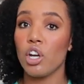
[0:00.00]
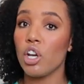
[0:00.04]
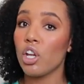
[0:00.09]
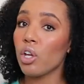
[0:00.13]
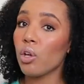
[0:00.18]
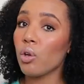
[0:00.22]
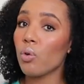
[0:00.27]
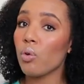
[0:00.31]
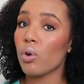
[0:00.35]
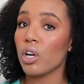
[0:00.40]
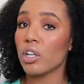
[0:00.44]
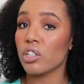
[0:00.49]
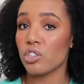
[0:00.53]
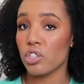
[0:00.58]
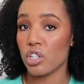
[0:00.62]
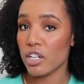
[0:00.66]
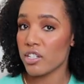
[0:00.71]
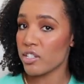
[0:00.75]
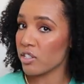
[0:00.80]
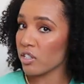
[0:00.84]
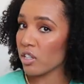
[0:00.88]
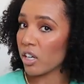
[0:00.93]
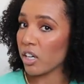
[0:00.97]
new or
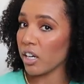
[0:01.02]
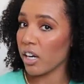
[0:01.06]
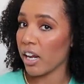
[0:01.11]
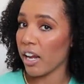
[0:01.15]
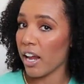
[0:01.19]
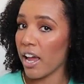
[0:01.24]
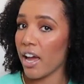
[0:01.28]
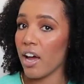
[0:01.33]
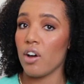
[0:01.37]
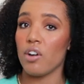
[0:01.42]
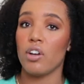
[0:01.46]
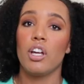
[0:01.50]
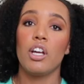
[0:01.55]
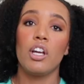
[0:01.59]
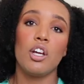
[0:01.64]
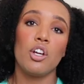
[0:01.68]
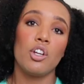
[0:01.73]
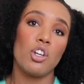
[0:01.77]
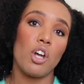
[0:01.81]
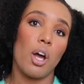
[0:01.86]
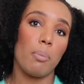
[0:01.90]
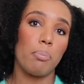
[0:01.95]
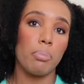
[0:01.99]
just starting out,
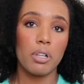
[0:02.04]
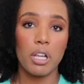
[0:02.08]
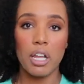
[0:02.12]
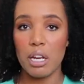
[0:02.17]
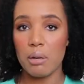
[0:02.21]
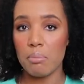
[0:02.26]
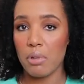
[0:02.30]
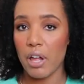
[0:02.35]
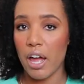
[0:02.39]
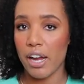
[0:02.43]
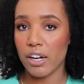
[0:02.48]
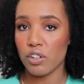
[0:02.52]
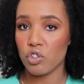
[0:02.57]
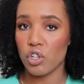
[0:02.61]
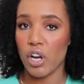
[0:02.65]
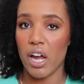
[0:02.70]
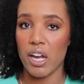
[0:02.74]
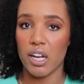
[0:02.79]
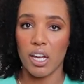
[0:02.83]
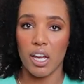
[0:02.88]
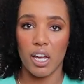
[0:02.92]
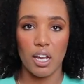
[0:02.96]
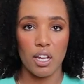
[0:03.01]
a plain black
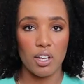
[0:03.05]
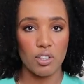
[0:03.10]
jacket.